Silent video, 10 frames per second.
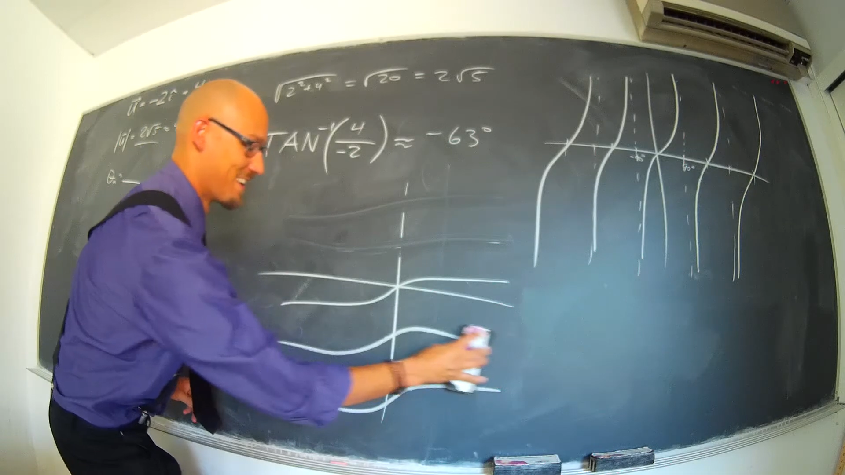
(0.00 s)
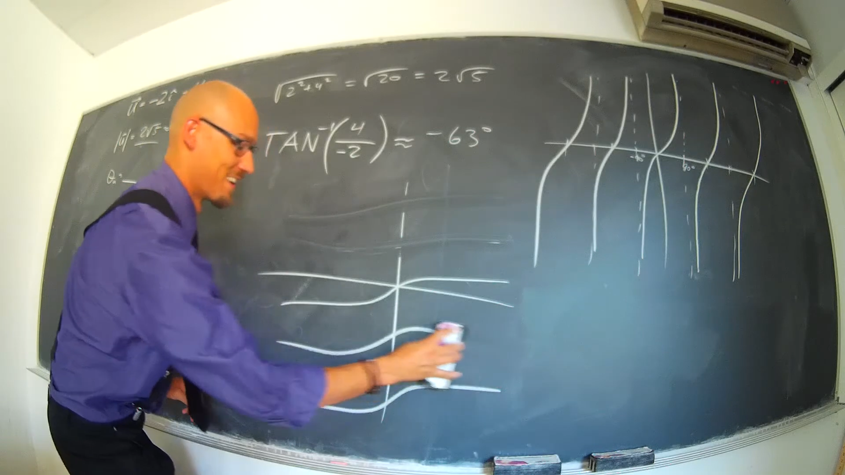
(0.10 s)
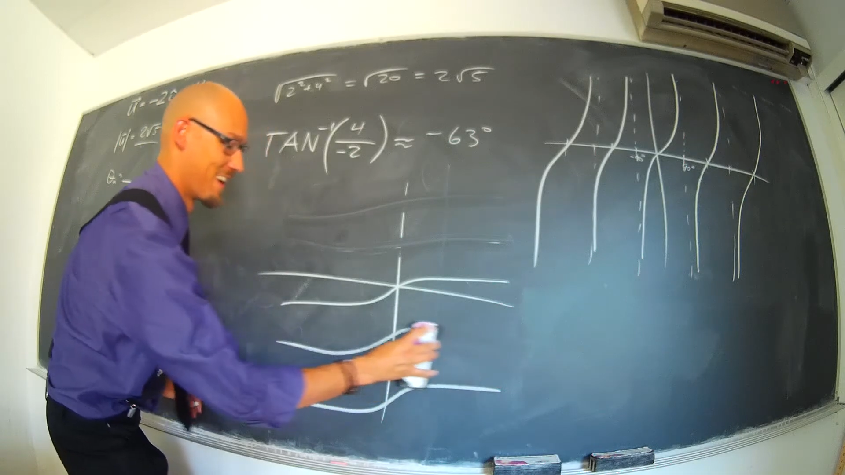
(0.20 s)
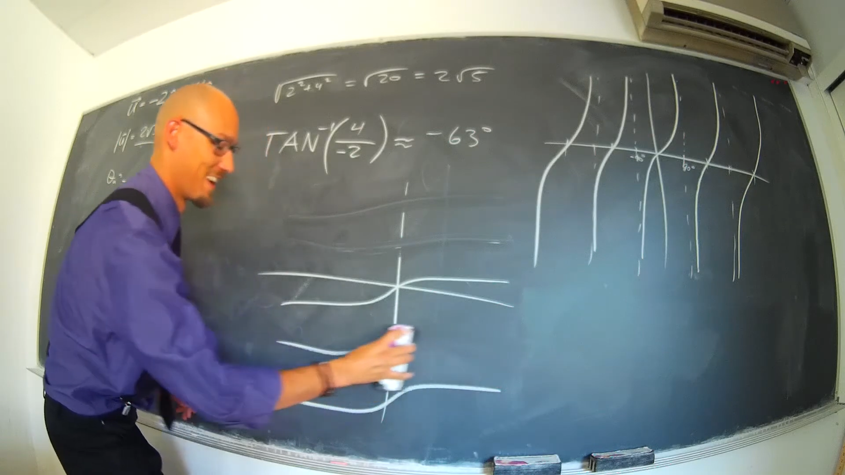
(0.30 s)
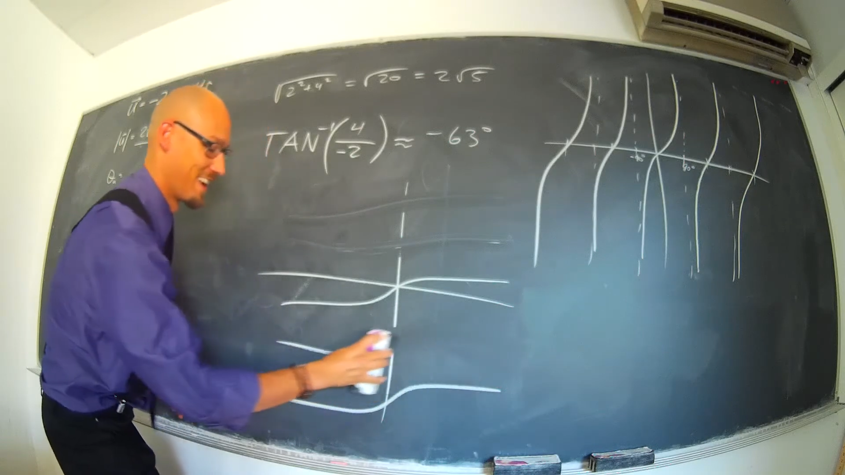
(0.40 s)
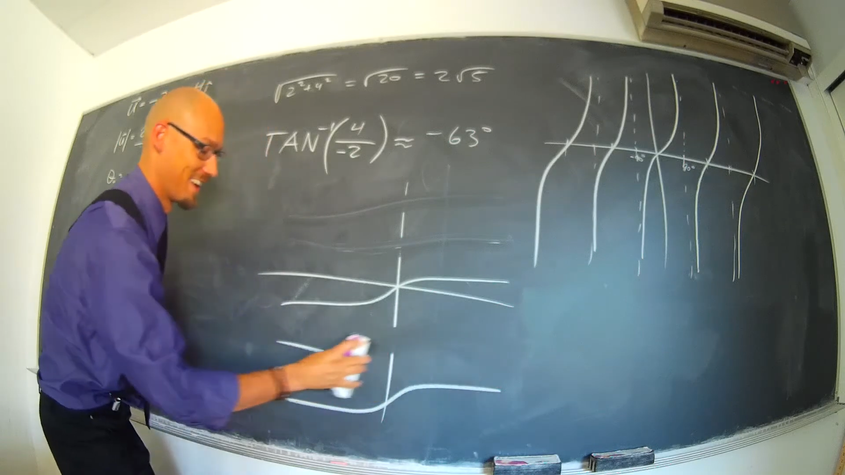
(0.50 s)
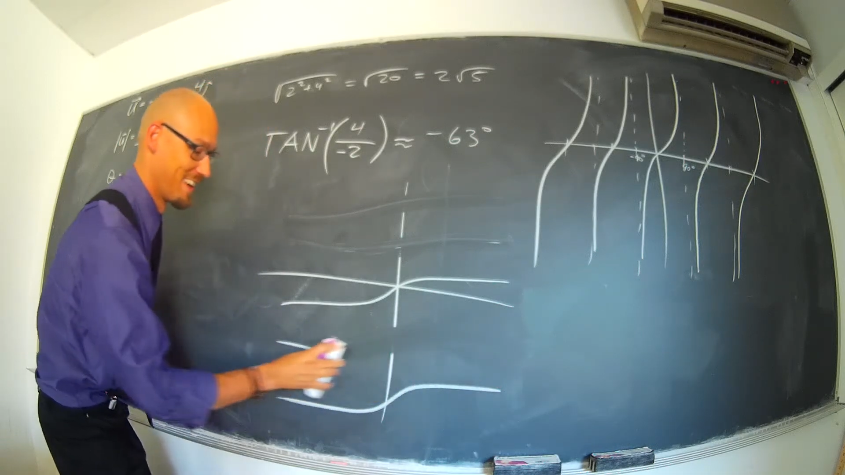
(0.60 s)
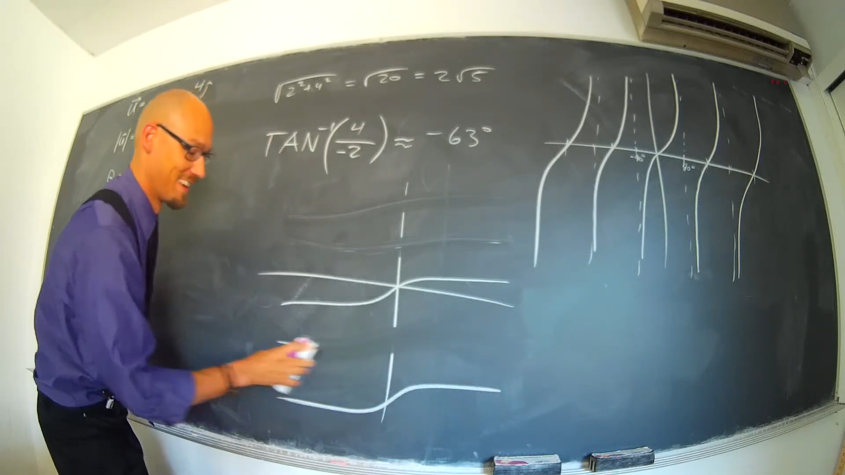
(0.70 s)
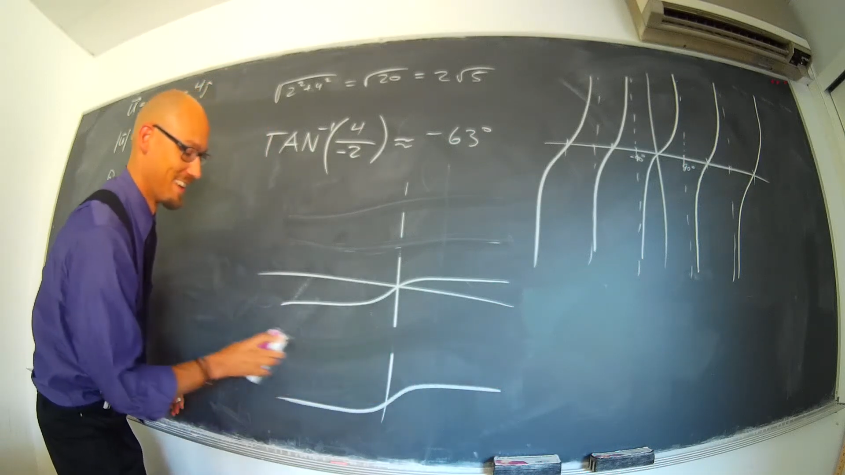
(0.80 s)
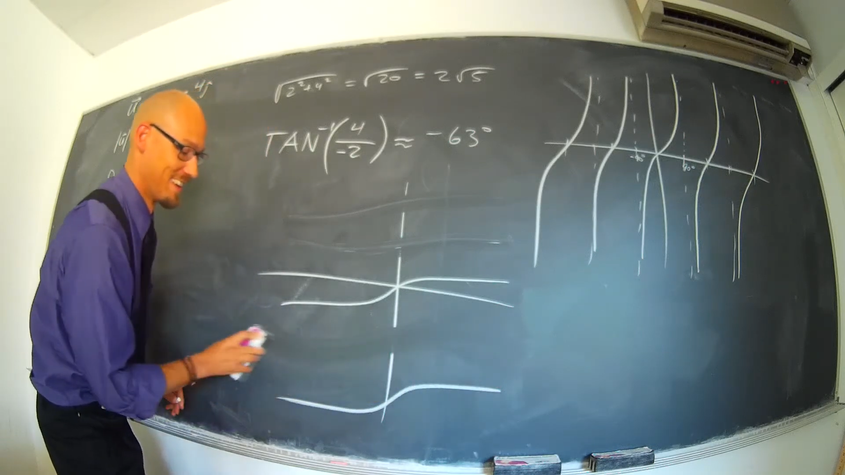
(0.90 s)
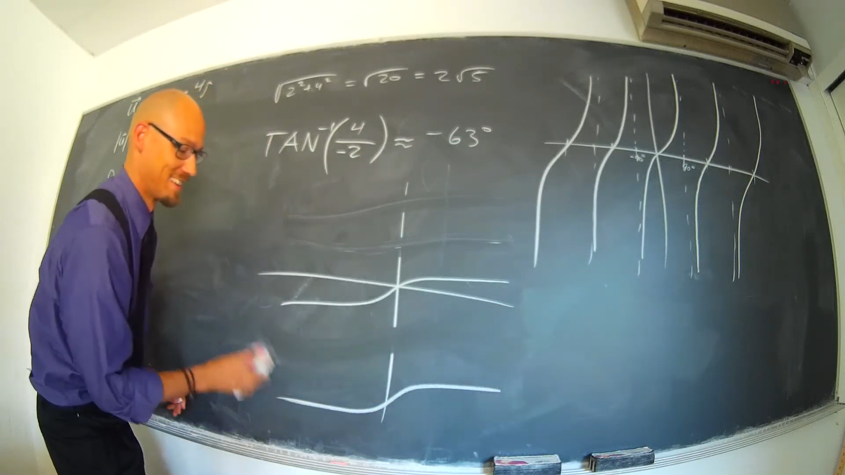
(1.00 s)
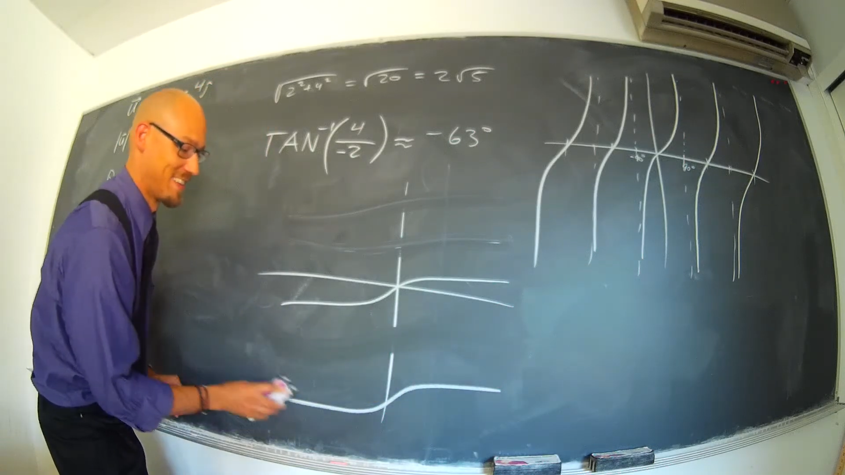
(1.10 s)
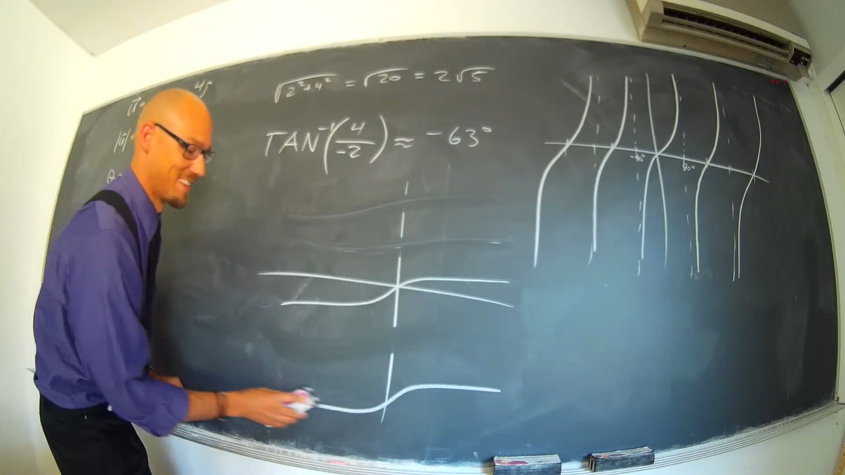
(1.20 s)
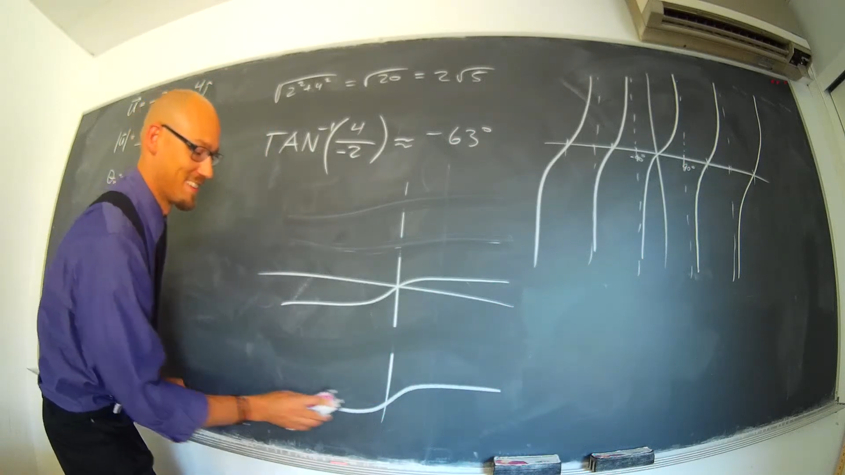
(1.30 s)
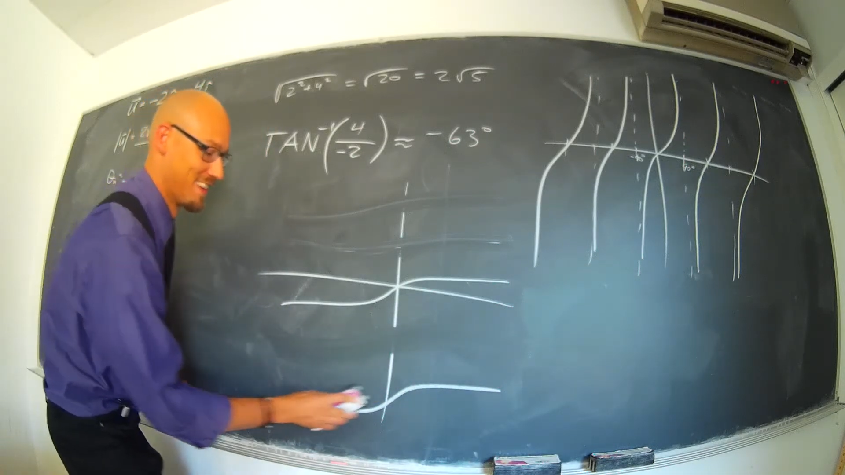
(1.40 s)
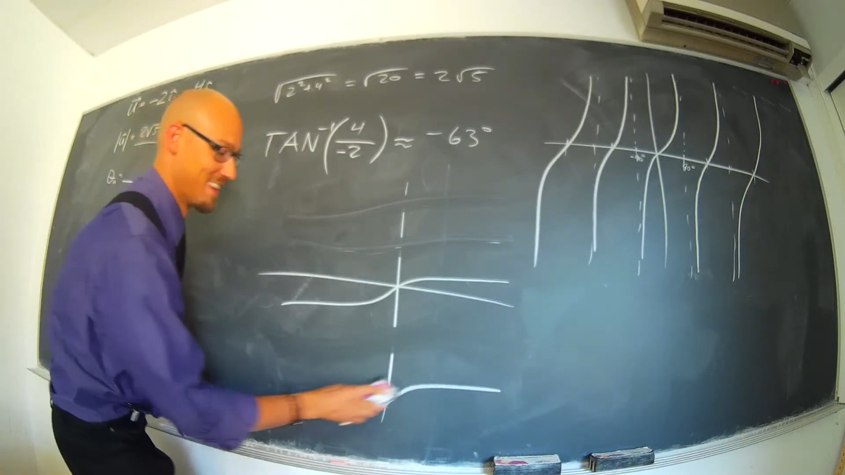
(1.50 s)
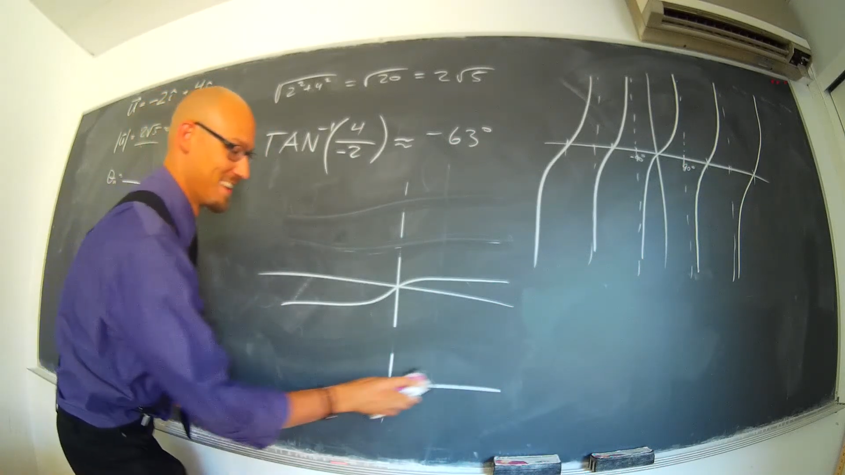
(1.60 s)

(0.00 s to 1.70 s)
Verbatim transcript: Right? Just